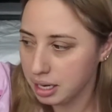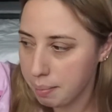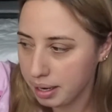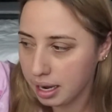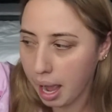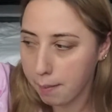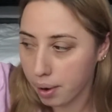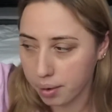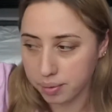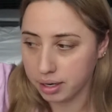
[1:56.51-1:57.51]
I mean, I
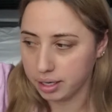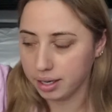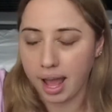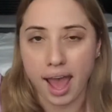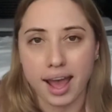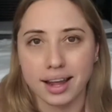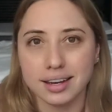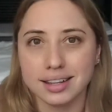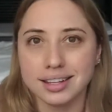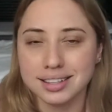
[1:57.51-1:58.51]
bought one at
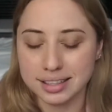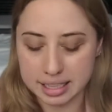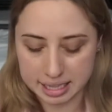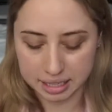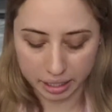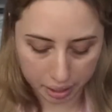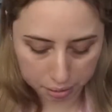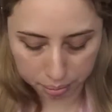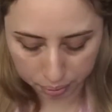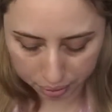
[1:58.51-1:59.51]
the
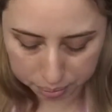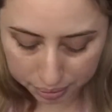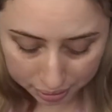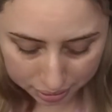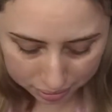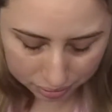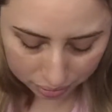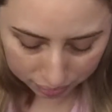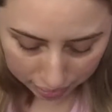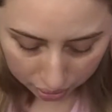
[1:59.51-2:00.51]
airport because of the...